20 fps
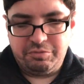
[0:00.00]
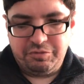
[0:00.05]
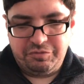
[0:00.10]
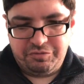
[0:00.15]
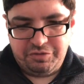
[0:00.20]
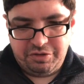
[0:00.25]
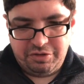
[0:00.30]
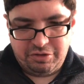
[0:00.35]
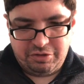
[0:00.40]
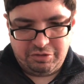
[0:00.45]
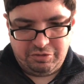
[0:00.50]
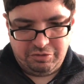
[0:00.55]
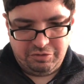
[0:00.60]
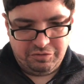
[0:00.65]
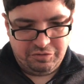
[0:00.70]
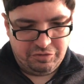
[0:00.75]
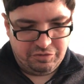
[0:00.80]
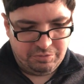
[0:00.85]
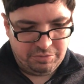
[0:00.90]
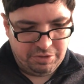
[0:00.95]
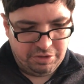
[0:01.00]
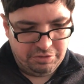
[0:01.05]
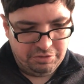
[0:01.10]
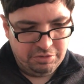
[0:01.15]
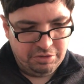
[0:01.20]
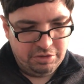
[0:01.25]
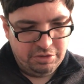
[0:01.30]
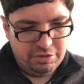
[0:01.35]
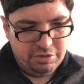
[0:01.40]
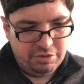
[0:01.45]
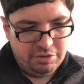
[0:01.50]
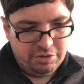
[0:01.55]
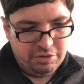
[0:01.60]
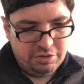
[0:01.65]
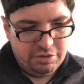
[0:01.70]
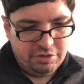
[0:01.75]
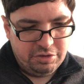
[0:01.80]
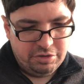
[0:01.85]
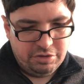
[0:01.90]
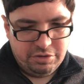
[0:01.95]
within the cards as well.
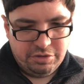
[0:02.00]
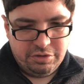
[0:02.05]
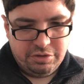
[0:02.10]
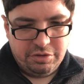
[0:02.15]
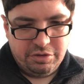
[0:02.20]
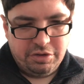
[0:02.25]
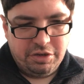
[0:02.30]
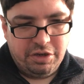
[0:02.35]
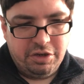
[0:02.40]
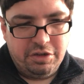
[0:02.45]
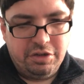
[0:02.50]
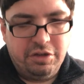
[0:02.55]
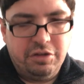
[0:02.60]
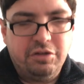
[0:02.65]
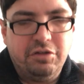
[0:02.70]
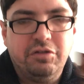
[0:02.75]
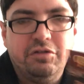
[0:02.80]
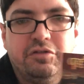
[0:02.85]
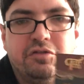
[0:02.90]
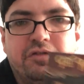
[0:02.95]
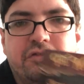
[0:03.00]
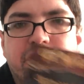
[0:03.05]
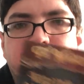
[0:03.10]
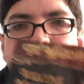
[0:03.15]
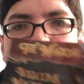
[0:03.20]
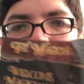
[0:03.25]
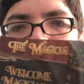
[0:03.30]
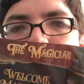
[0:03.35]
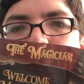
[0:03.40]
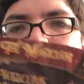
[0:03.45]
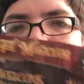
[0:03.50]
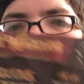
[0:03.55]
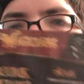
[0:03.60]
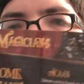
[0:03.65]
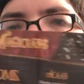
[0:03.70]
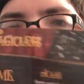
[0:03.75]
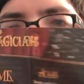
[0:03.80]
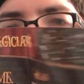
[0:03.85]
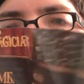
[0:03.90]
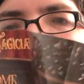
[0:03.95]
And then there's
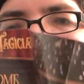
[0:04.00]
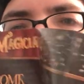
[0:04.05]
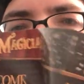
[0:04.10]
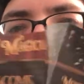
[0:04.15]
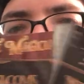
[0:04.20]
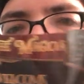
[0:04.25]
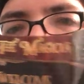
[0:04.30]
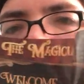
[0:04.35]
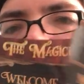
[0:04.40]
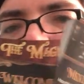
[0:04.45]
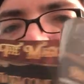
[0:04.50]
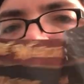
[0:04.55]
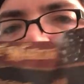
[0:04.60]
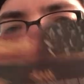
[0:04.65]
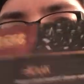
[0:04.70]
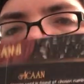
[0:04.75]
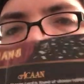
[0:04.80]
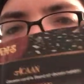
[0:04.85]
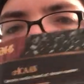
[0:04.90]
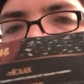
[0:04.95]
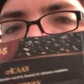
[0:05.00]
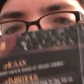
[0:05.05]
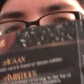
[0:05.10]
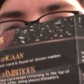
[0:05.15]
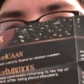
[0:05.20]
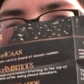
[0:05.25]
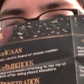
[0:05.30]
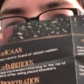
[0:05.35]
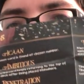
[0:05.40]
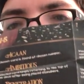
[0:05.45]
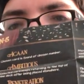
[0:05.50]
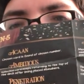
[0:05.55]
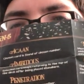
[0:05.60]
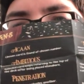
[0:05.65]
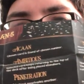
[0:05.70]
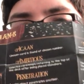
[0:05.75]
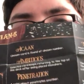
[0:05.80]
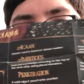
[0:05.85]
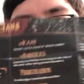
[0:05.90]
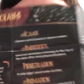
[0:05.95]
different magic effects on the other
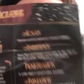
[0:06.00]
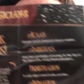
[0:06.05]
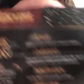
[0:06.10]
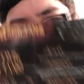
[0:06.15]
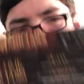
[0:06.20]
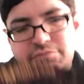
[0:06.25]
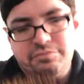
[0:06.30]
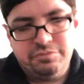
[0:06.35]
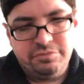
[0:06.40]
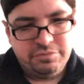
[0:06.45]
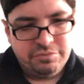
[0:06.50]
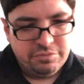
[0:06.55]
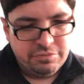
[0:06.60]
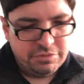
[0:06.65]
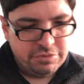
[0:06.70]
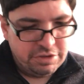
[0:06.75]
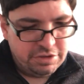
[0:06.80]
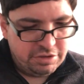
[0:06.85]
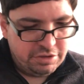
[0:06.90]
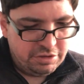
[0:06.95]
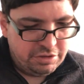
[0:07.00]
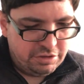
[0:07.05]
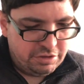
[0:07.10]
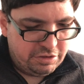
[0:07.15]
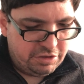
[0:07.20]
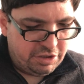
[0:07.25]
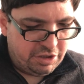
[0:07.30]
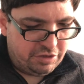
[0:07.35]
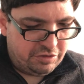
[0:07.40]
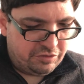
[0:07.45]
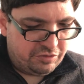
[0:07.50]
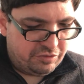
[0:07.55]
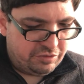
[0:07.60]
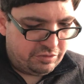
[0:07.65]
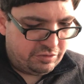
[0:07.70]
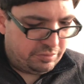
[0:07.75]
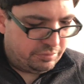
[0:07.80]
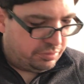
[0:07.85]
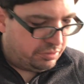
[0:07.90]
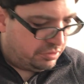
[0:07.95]
side. Yeah, it's
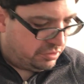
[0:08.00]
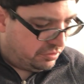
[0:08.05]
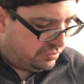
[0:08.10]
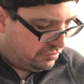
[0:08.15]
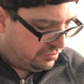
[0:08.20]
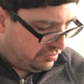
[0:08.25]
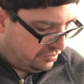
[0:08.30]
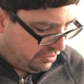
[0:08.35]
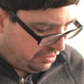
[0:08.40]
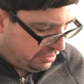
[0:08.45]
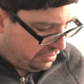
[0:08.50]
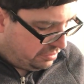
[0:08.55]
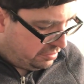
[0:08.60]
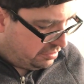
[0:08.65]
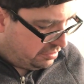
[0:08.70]
pretty interesting.